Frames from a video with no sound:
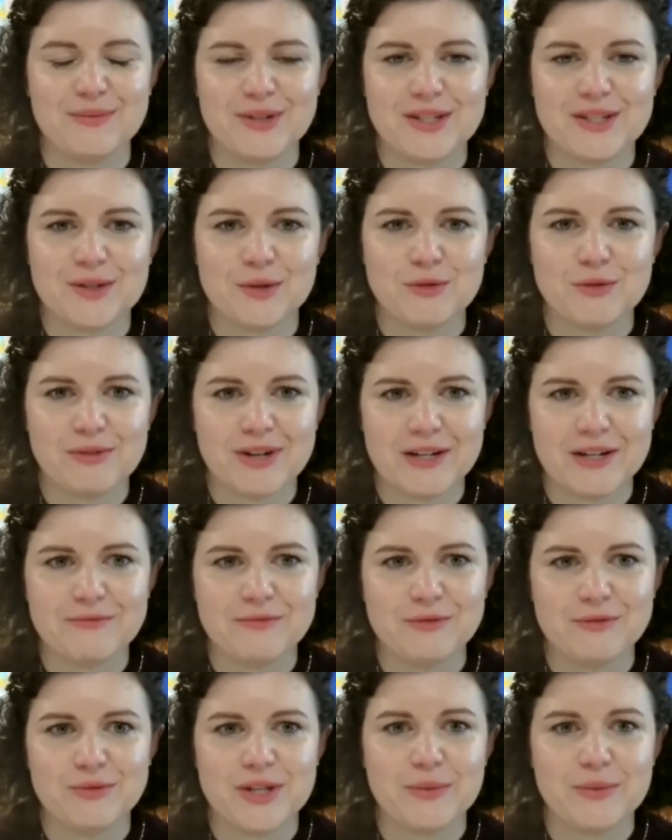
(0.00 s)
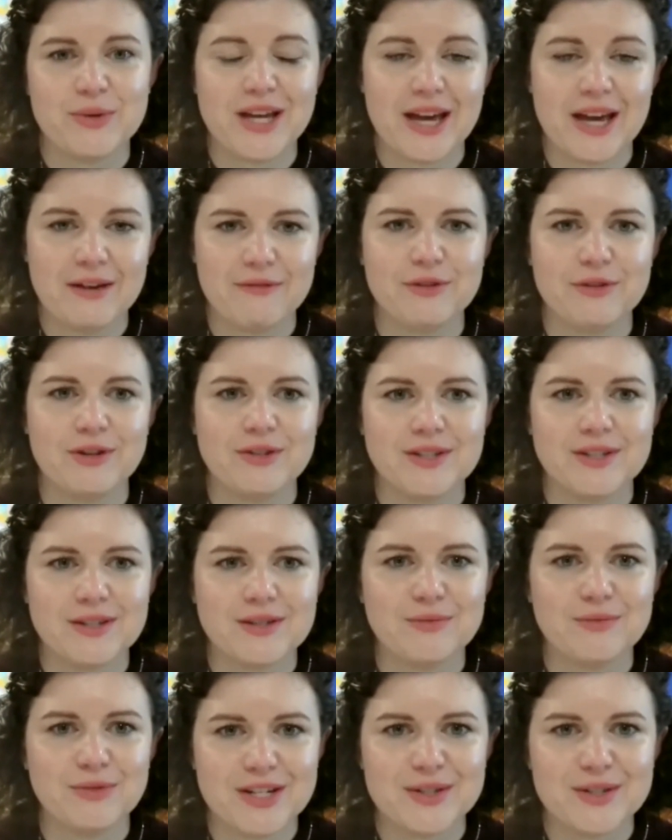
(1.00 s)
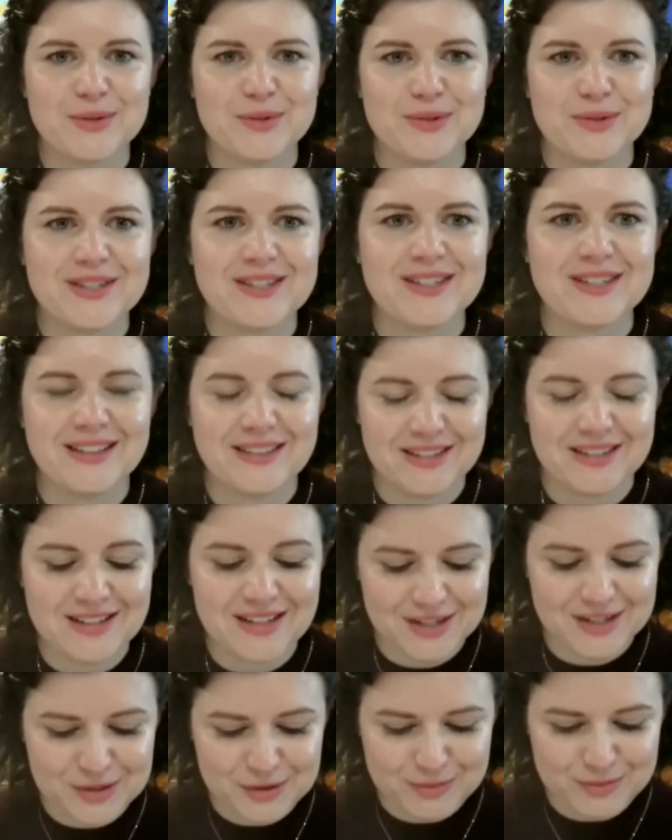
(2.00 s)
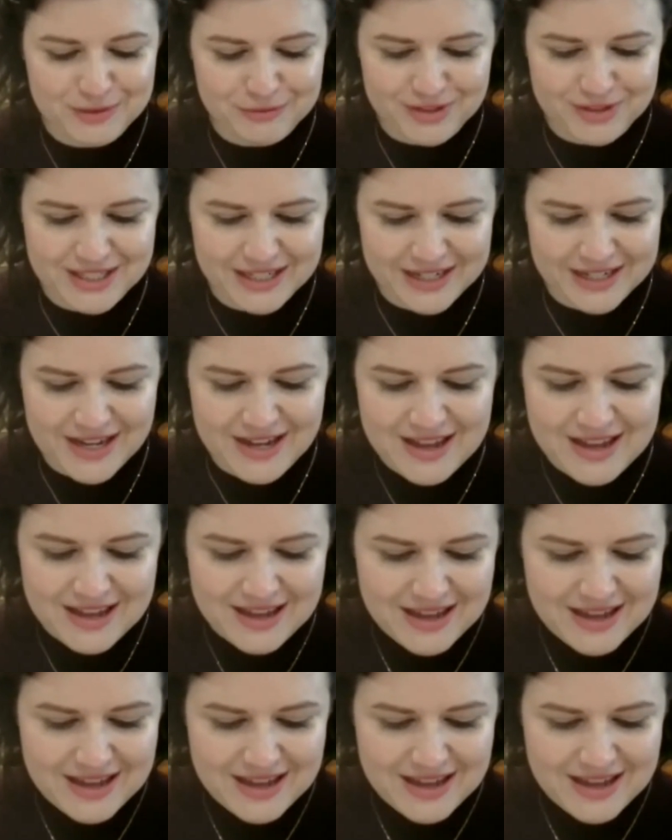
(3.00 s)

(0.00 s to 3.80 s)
and we're so grateful that we have those as a resource in the classroom every day.